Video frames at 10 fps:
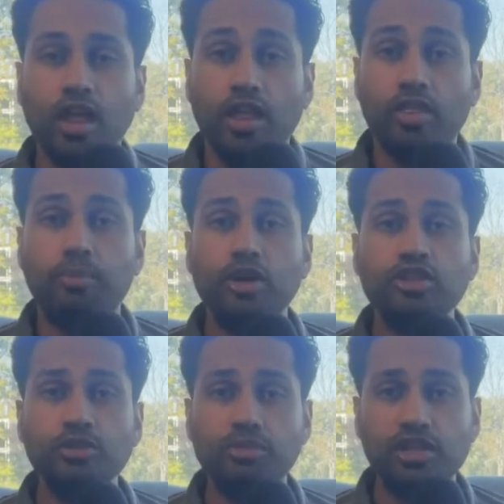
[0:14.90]
The
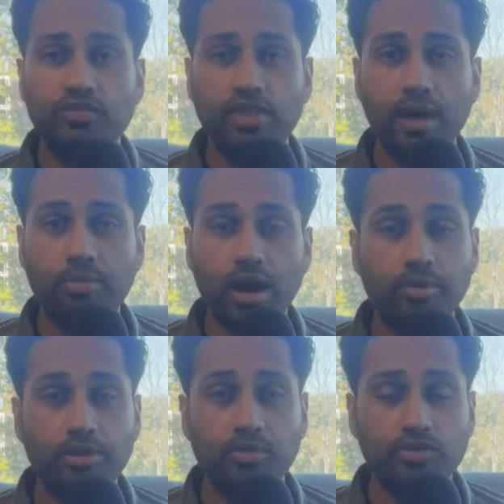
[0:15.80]
purchase price for that
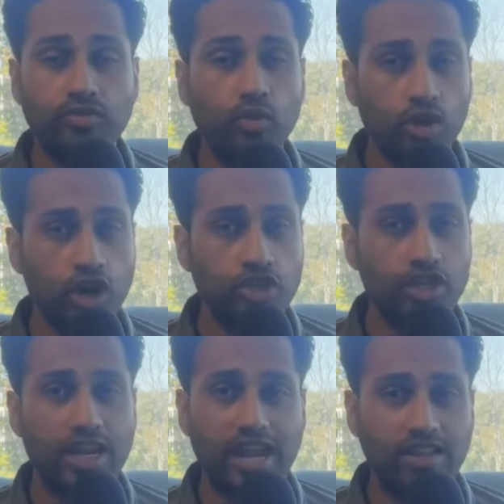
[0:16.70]
property was
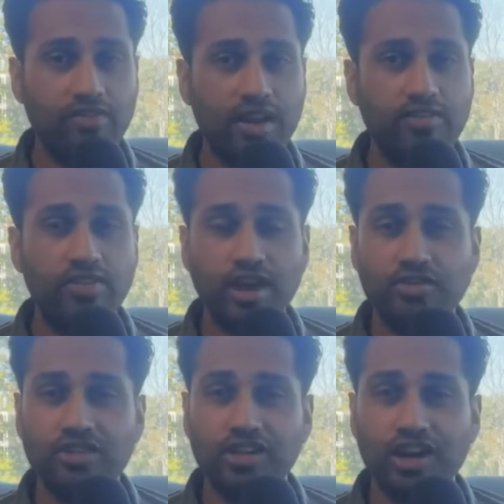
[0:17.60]

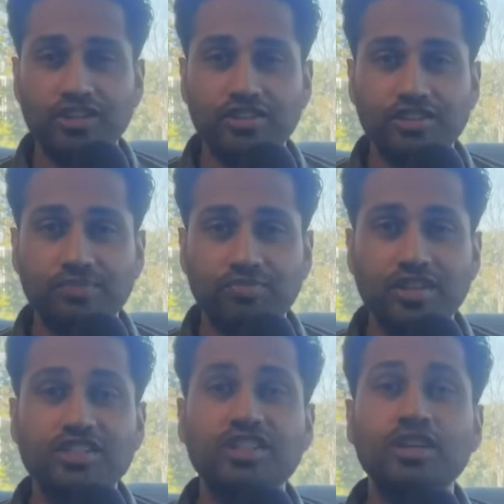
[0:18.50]
$485,000.
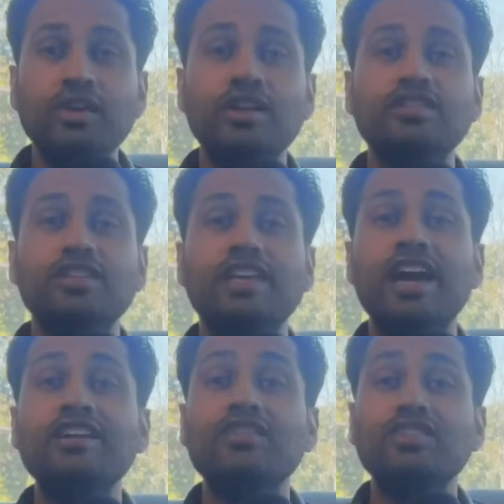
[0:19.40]
Stick around until the
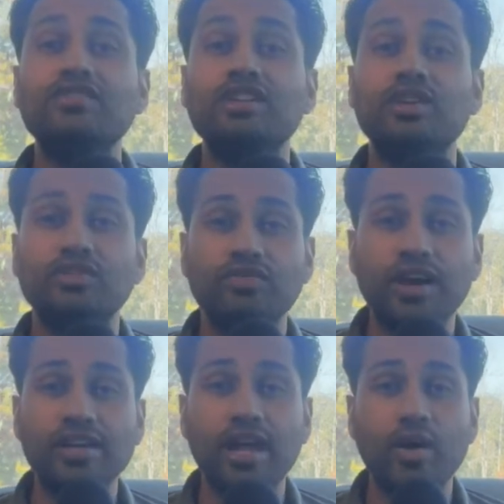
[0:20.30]
end of this video to
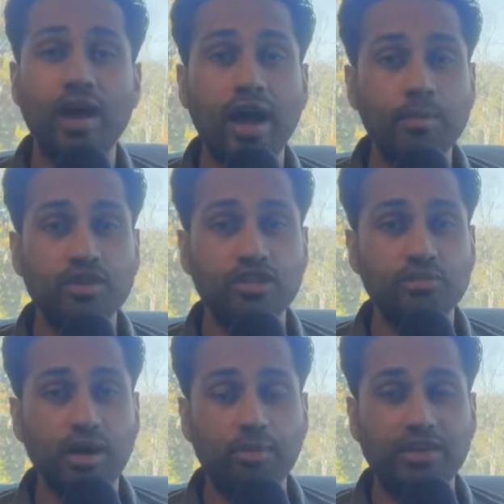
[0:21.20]
find out how much this
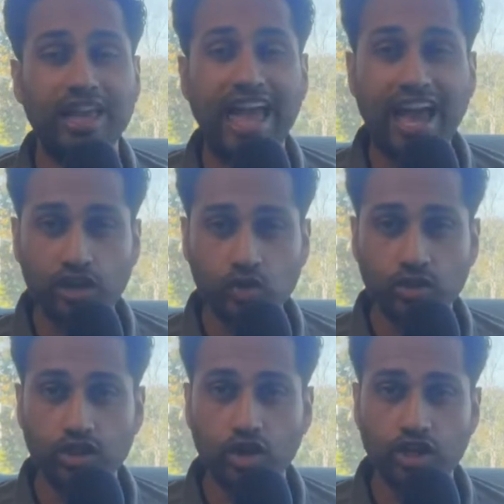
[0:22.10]
property
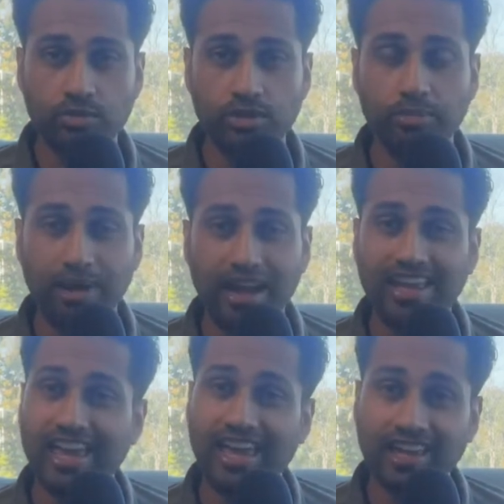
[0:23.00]
actually cost me to
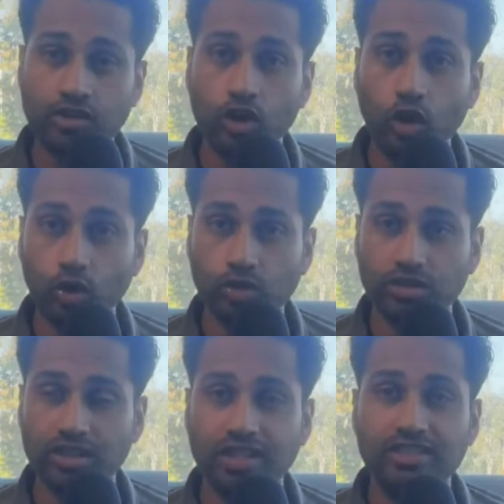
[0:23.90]
buy and
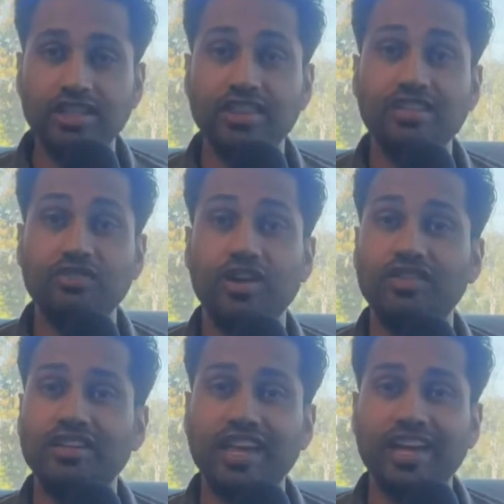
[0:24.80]
hold to this
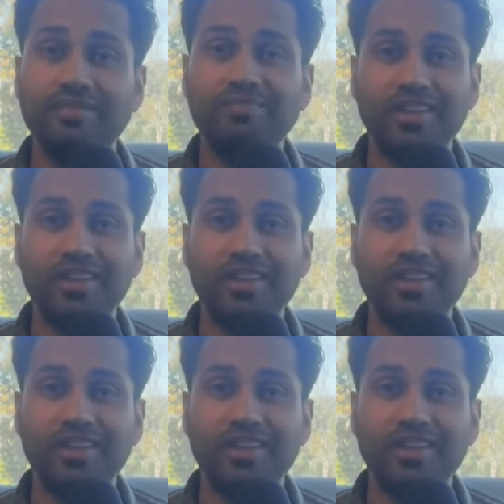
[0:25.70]
very day.